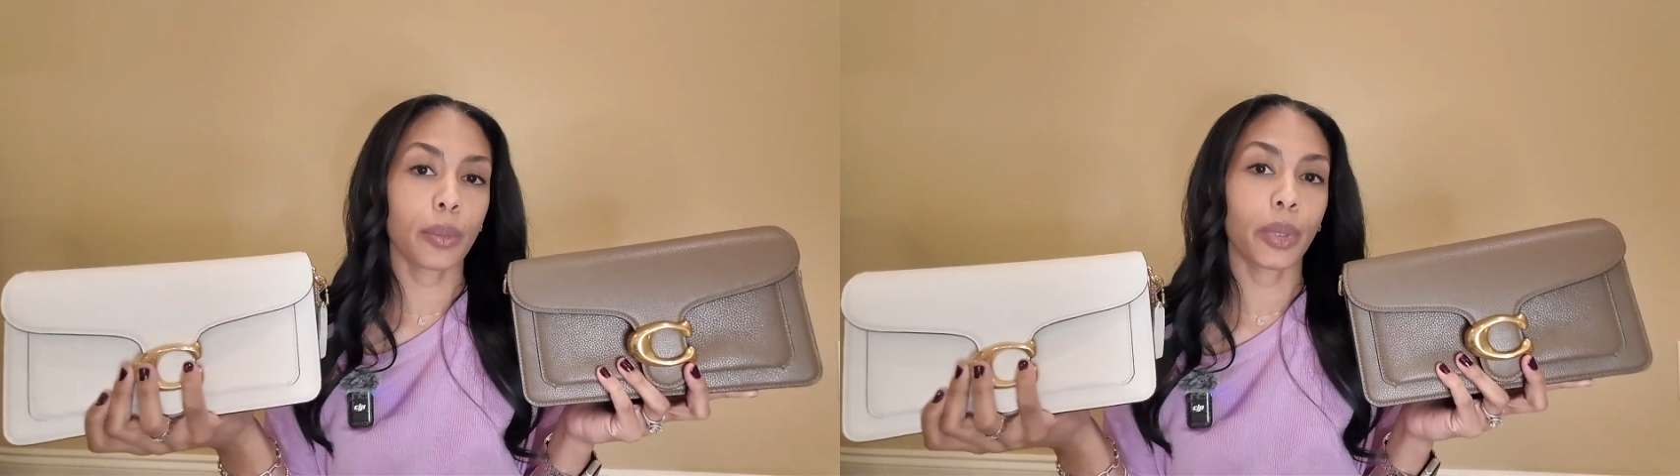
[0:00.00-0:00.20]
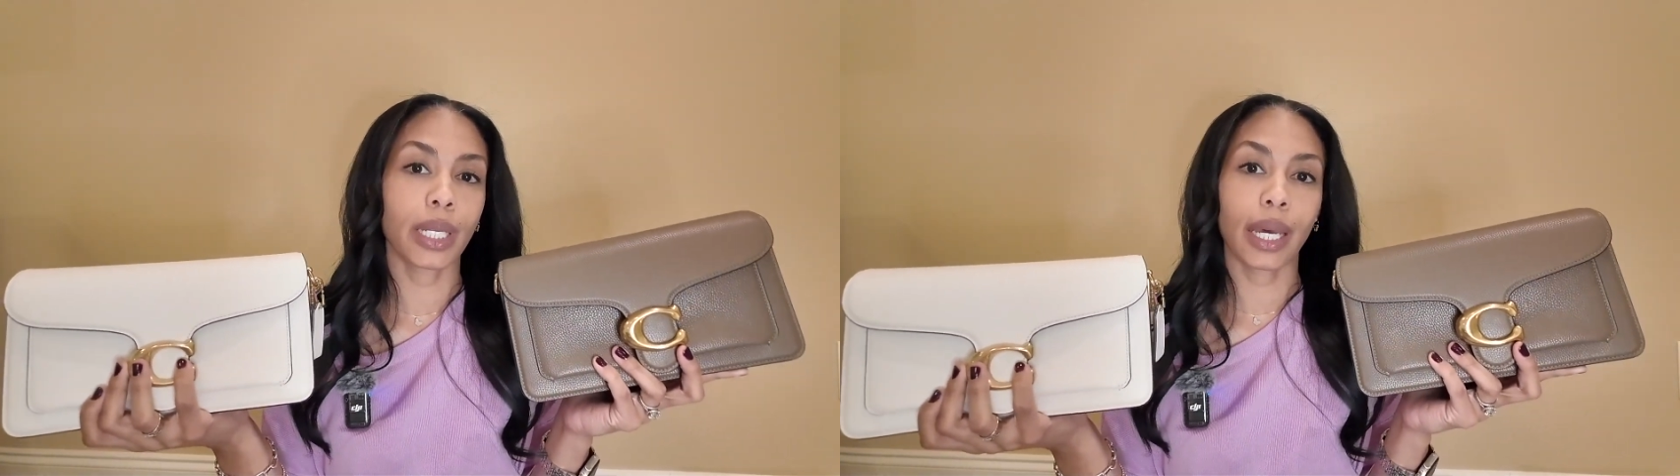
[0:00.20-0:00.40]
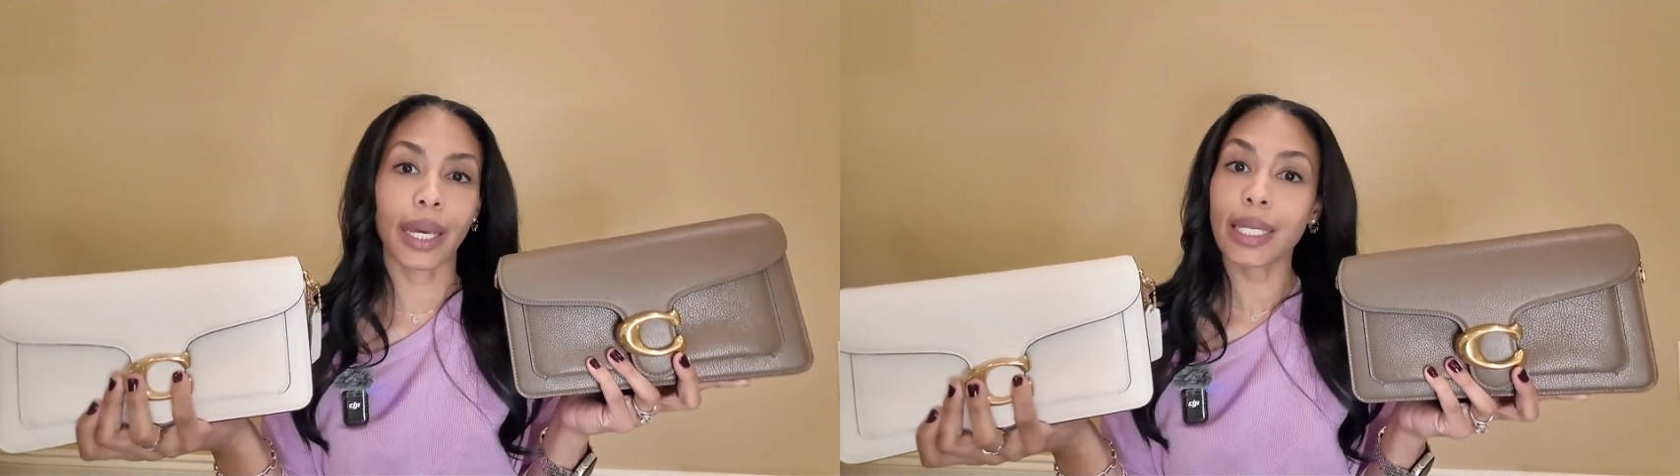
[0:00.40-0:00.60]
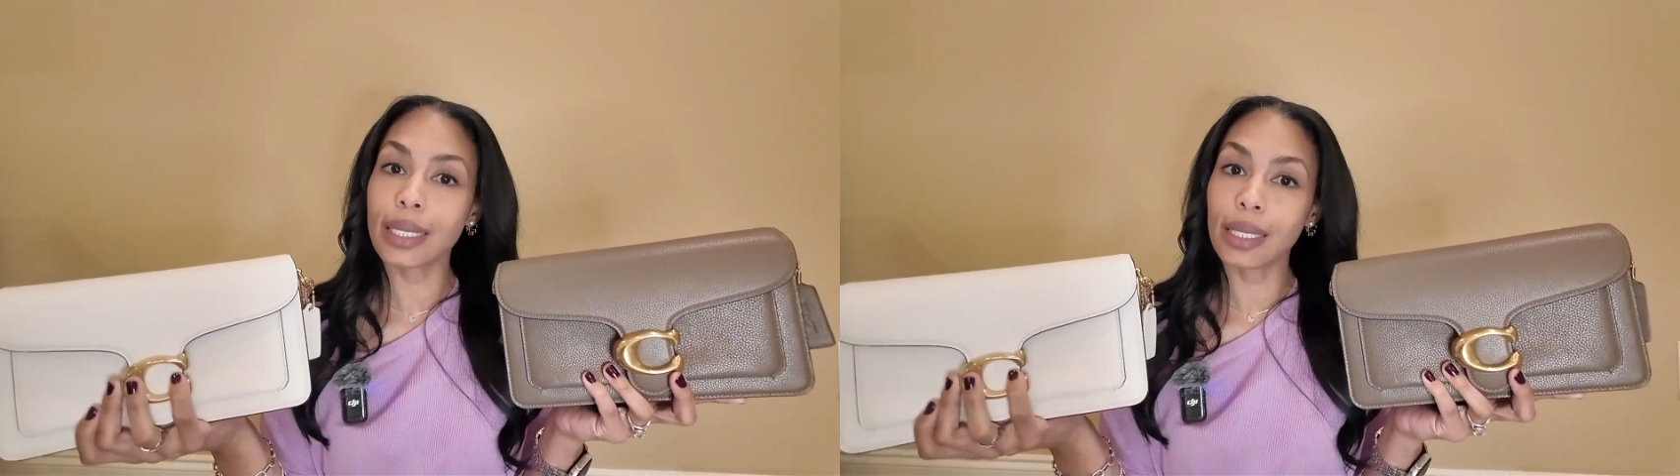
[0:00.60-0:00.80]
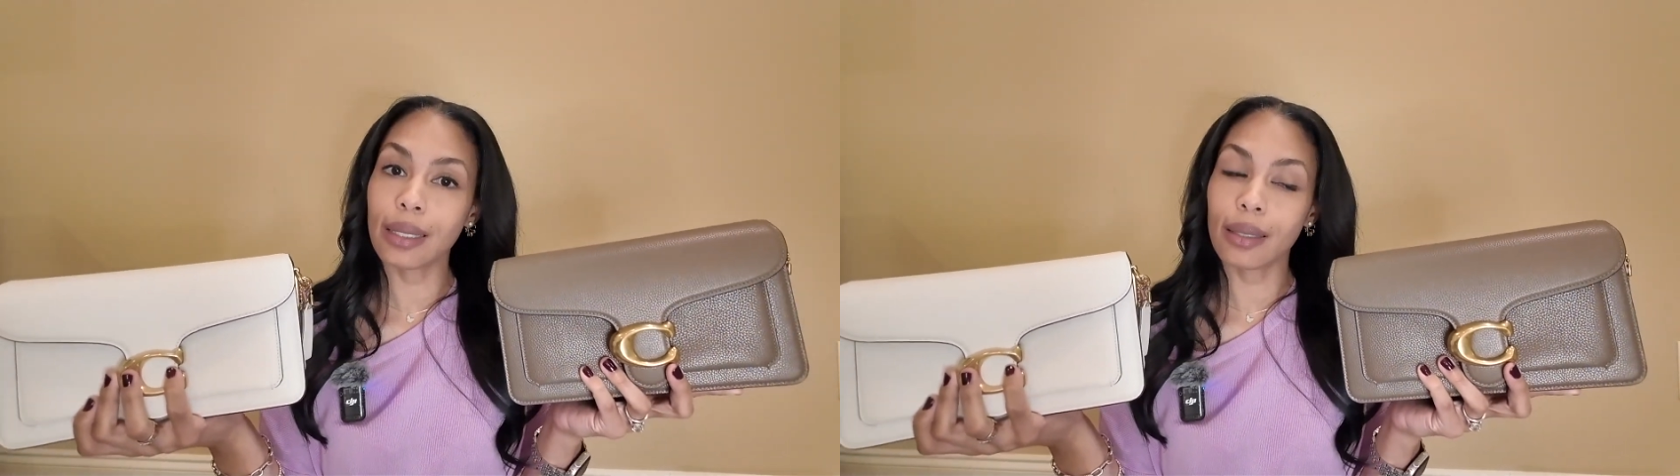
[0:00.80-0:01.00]
but I
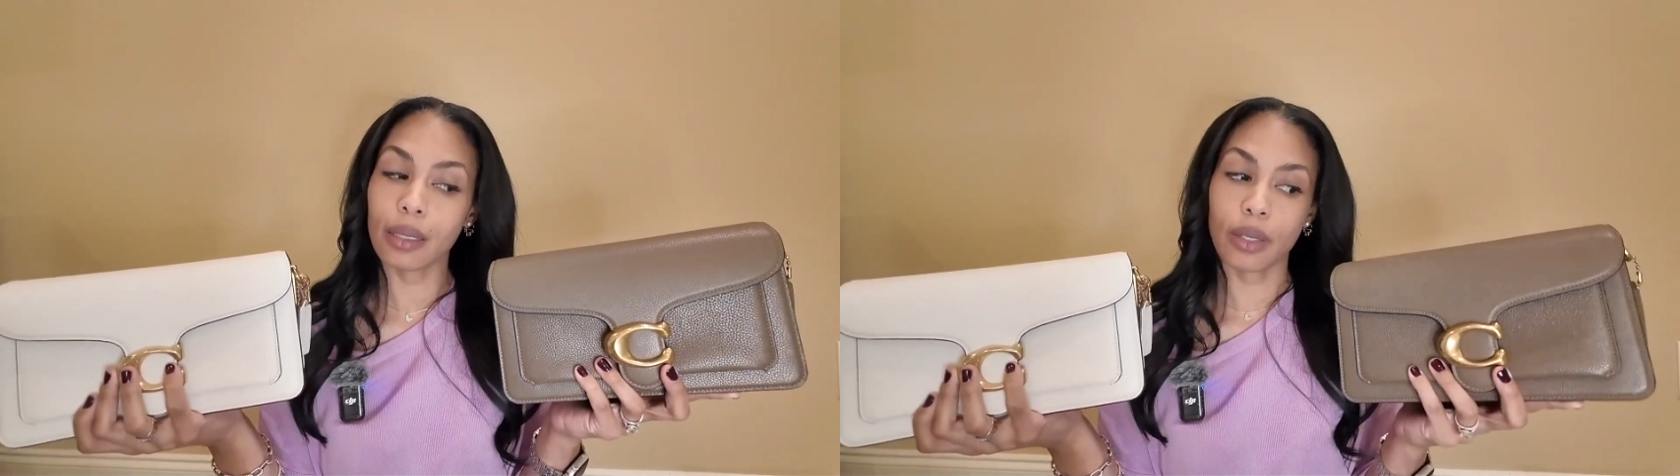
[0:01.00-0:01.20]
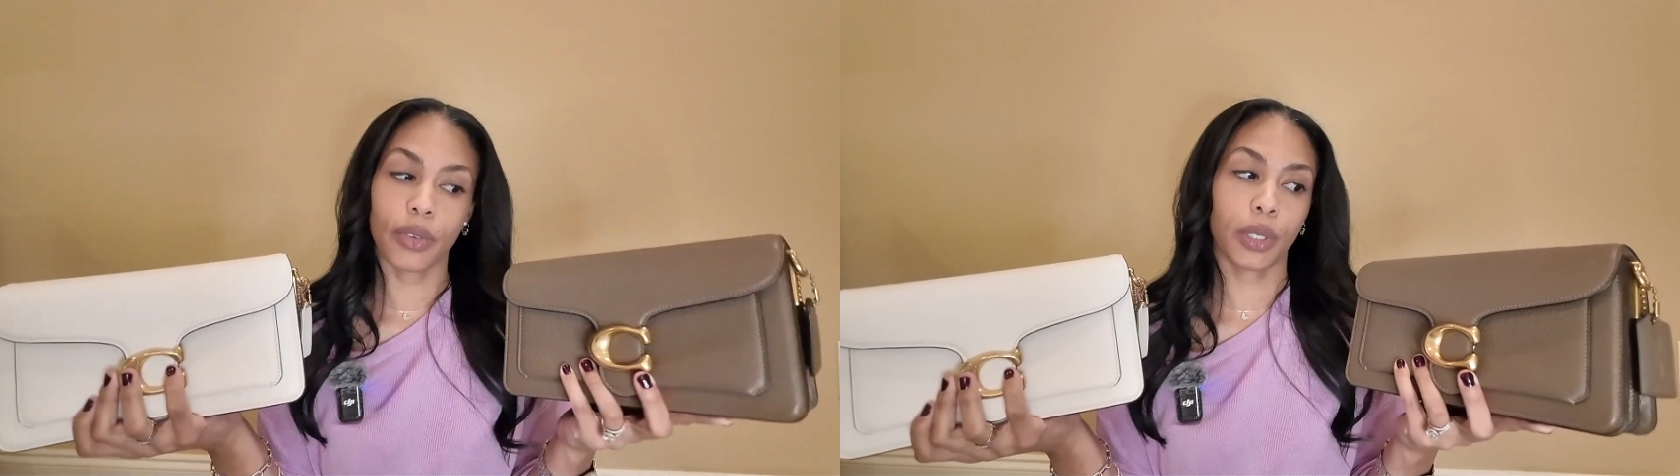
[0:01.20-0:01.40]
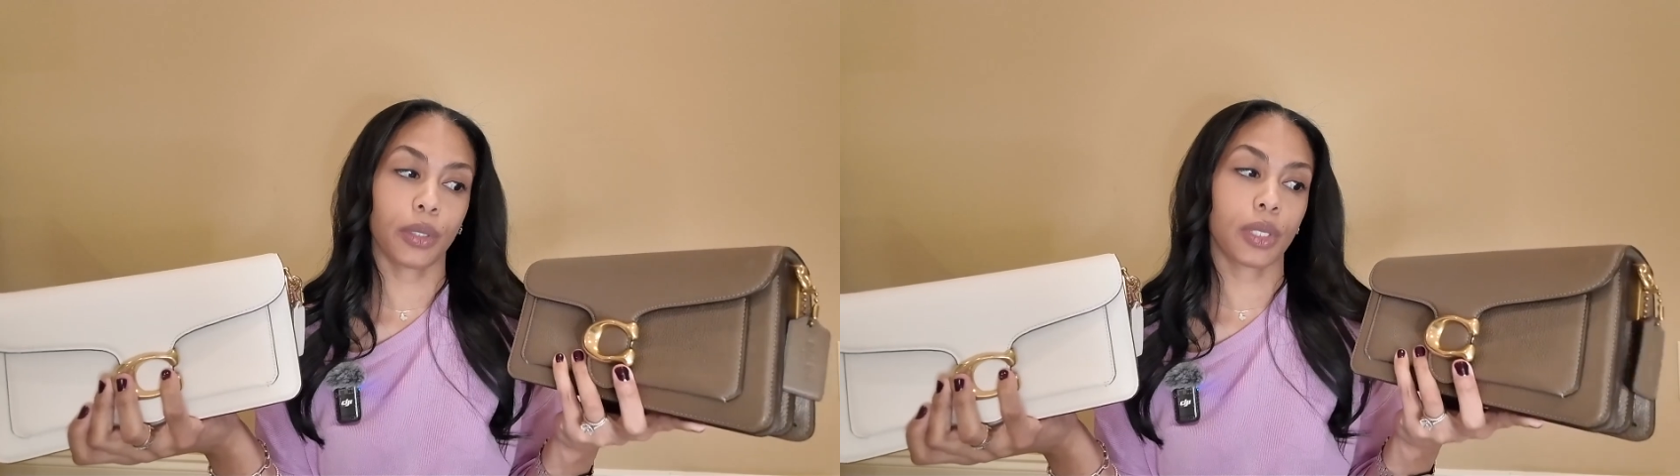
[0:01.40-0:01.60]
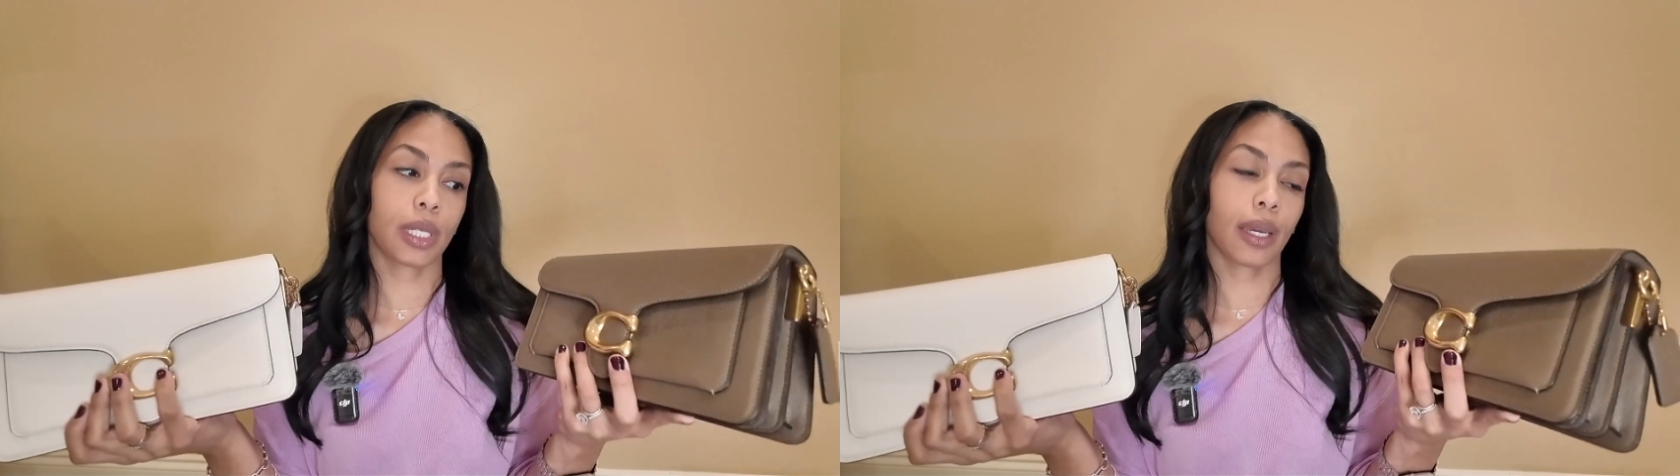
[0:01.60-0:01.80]
didn't get these first.